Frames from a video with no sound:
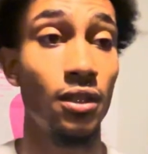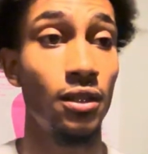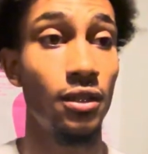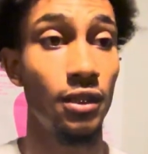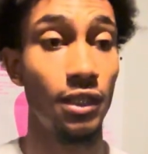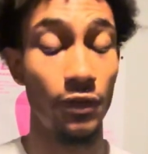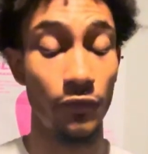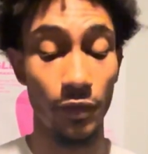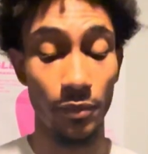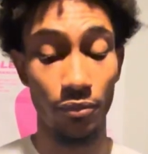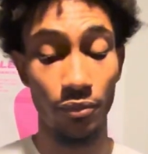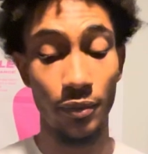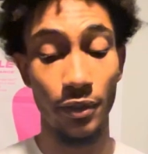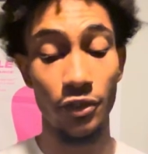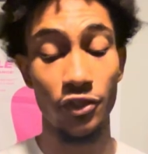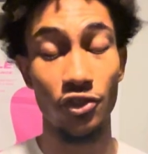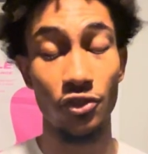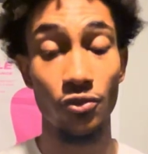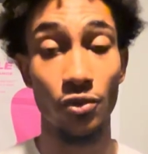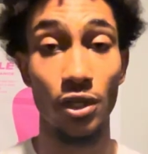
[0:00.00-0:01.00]
then we
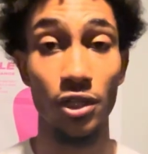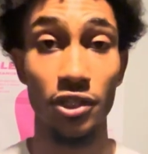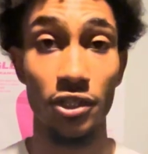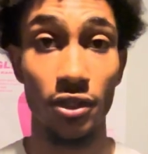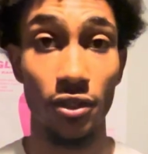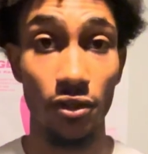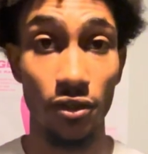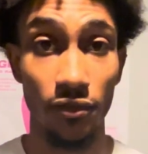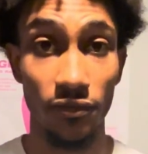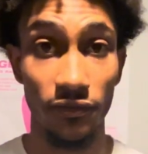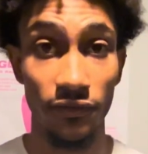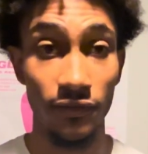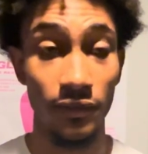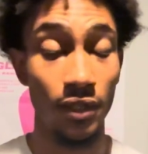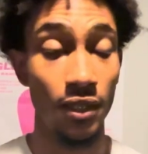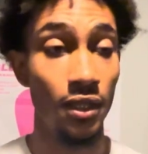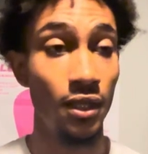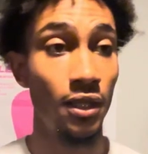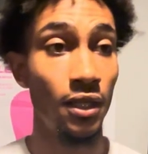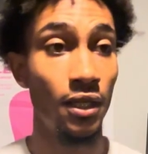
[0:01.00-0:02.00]
pressure wash it off
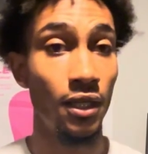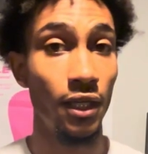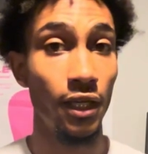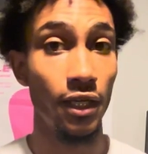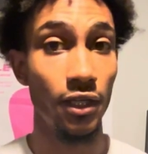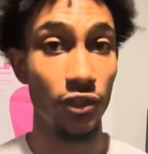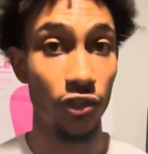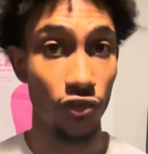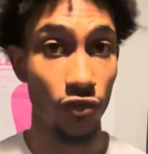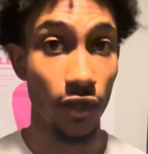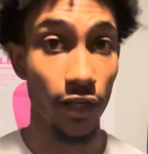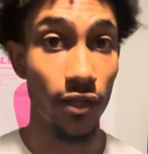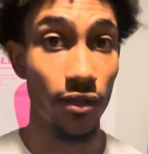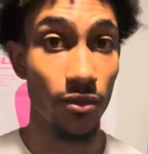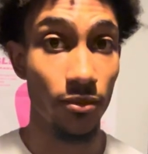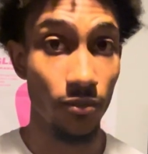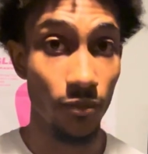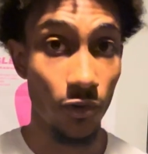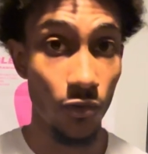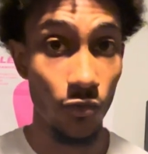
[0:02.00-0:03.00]
and dry
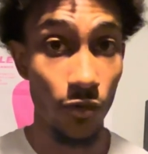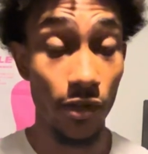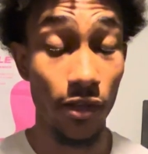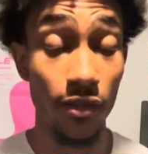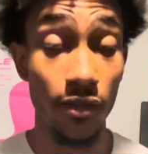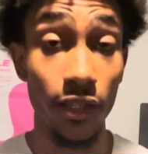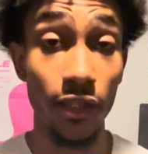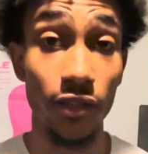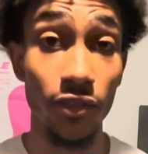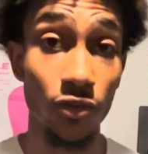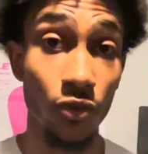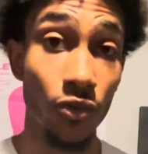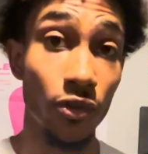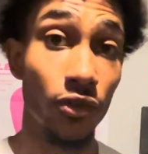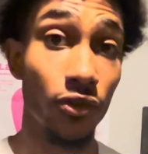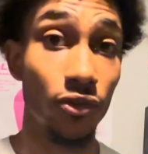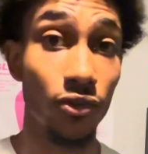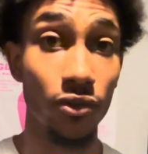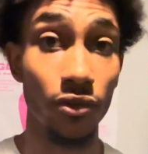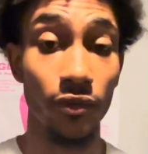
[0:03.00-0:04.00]
them with the
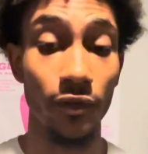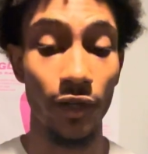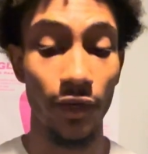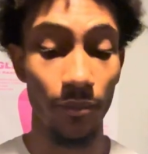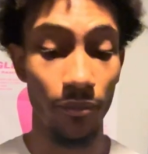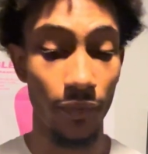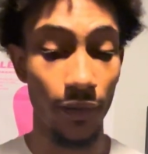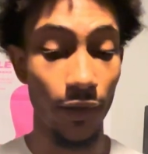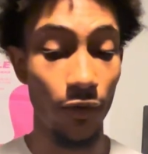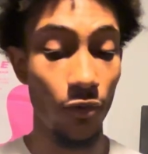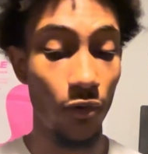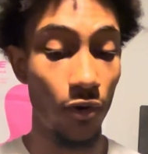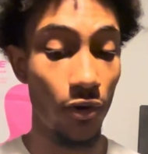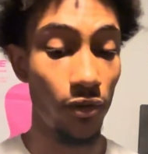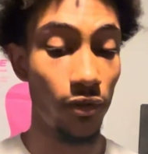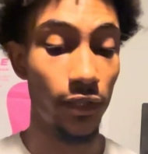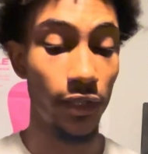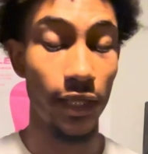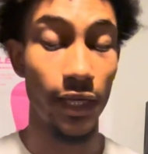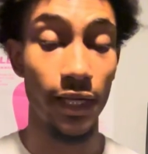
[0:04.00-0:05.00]
Tornador. Blow all
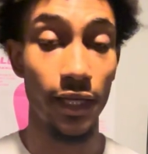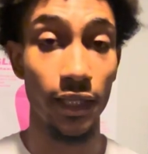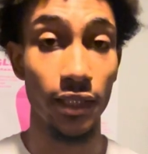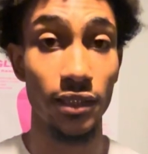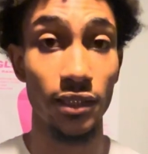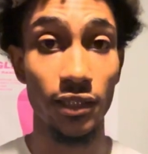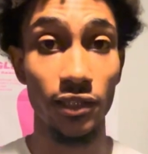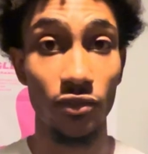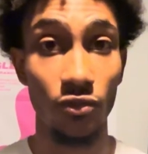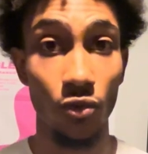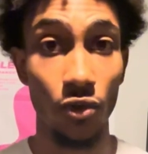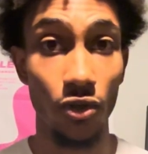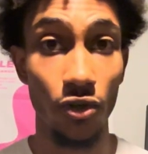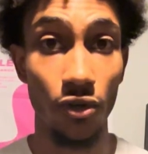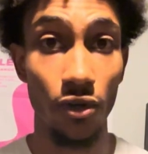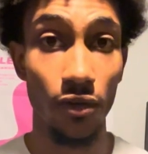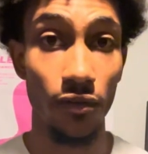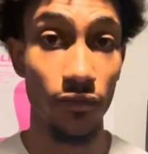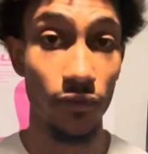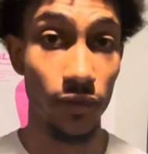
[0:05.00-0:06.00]
of that excess water
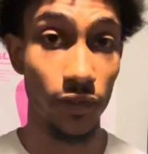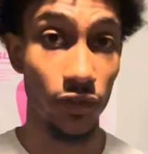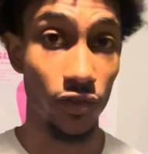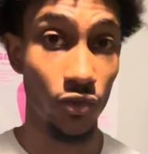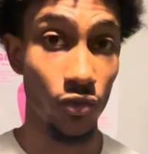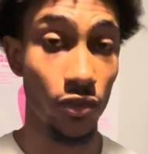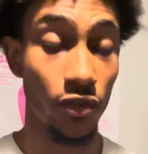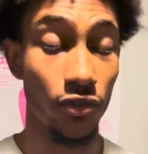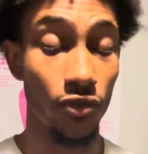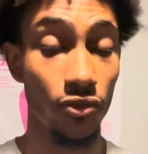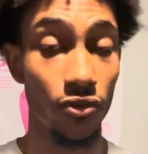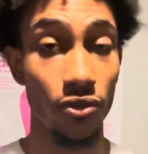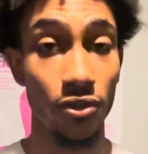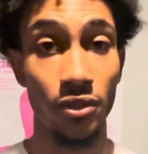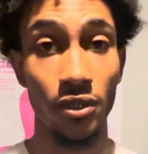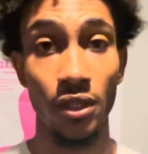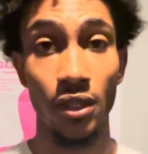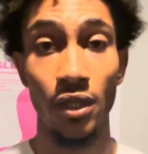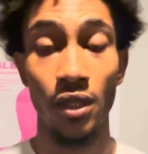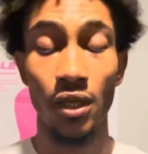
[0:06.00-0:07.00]
off with the Tornador,
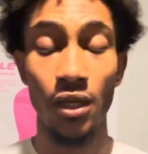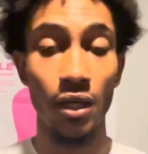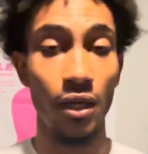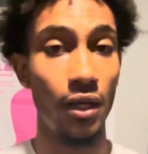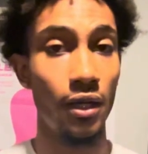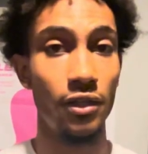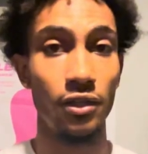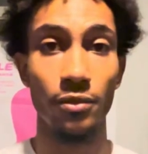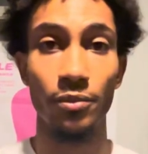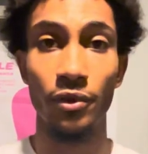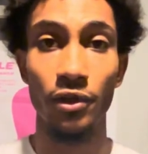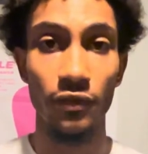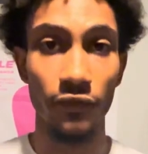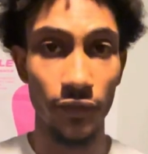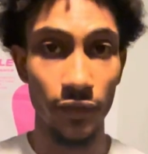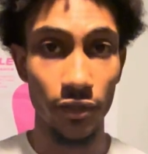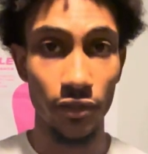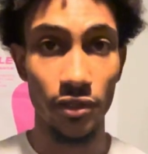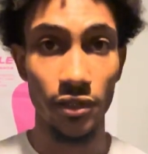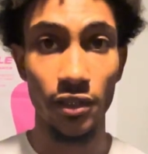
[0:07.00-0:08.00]
and you're perfect.
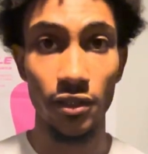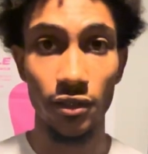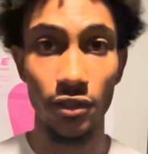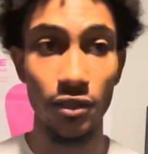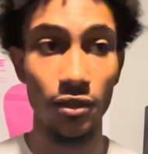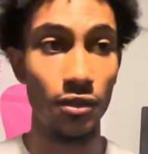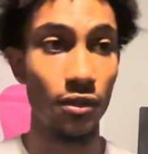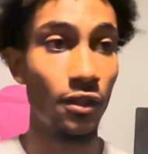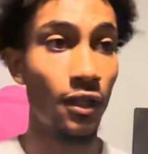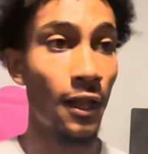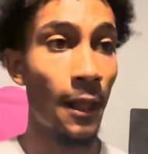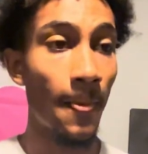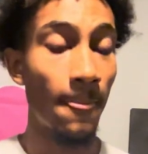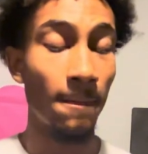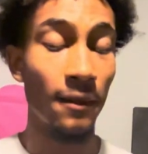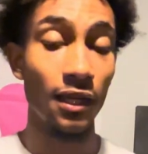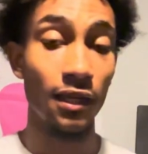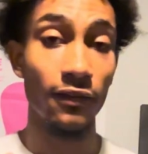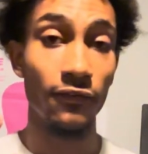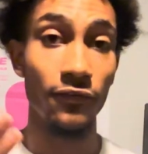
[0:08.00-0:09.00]
You're sitting good.
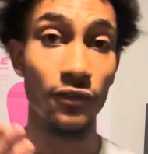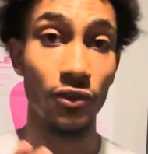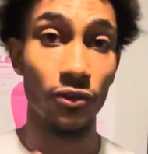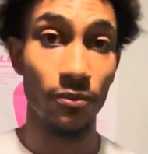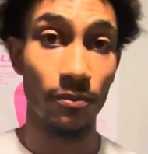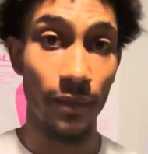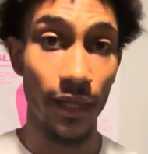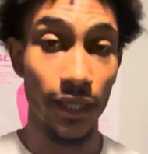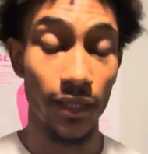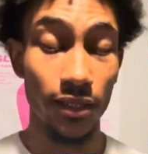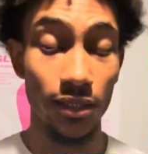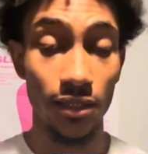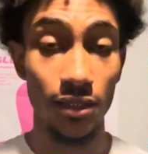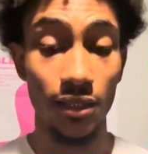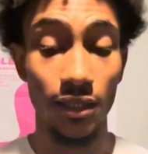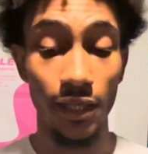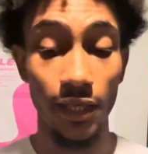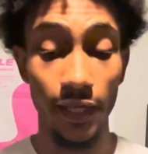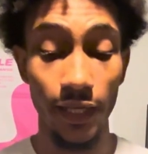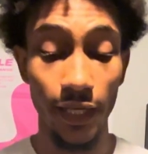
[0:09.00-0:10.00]
If your mats
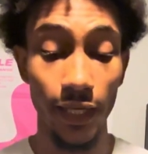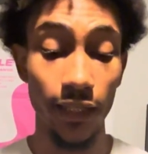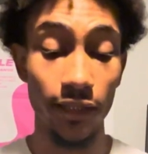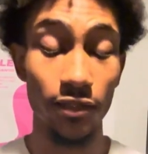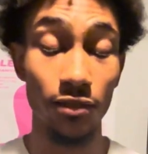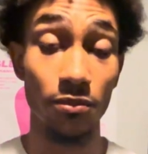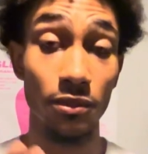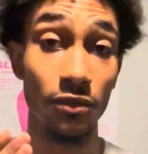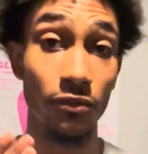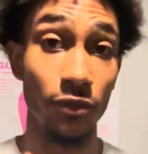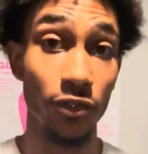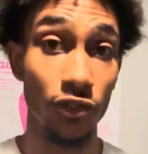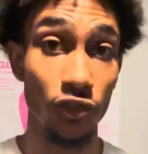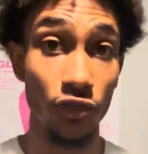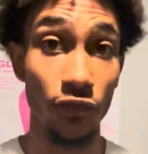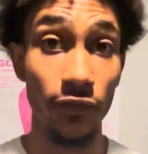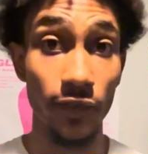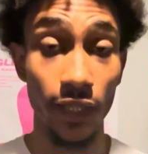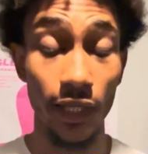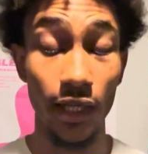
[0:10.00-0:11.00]
need to be
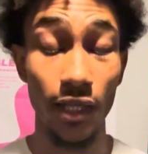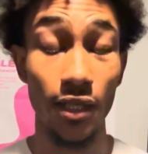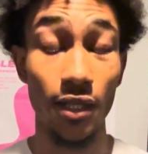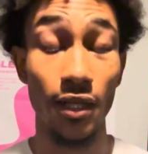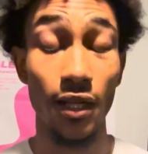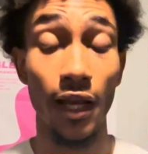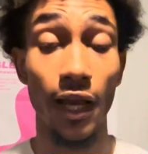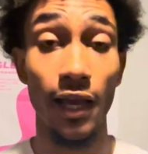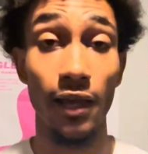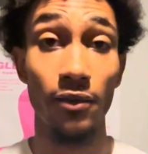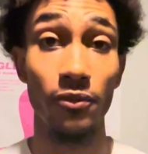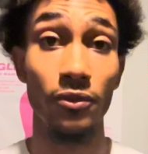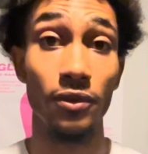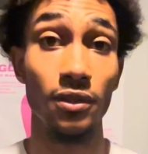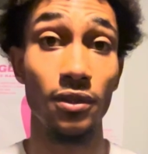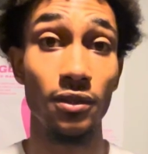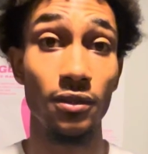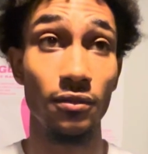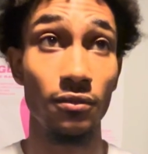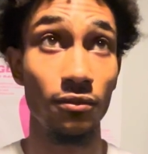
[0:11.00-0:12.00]
rejuvenated, I would
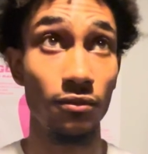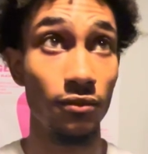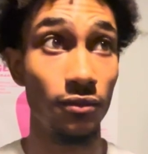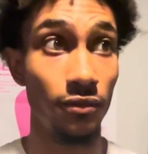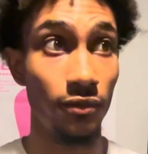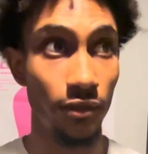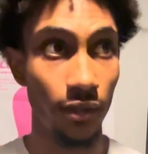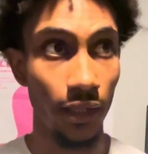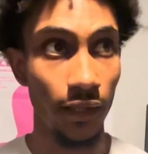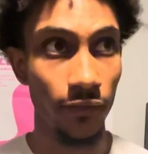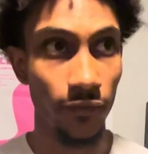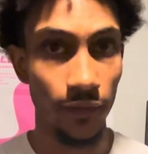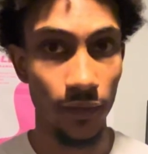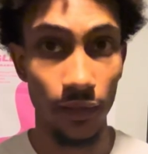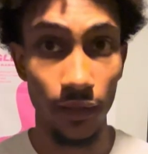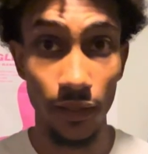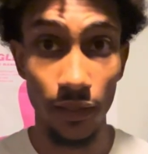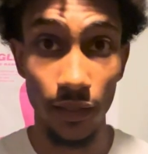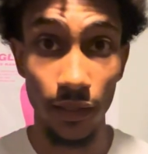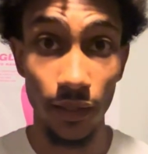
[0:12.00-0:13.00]

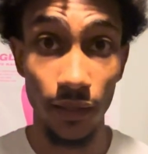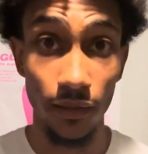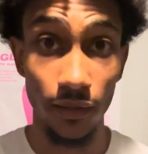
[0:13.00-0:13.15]
definitely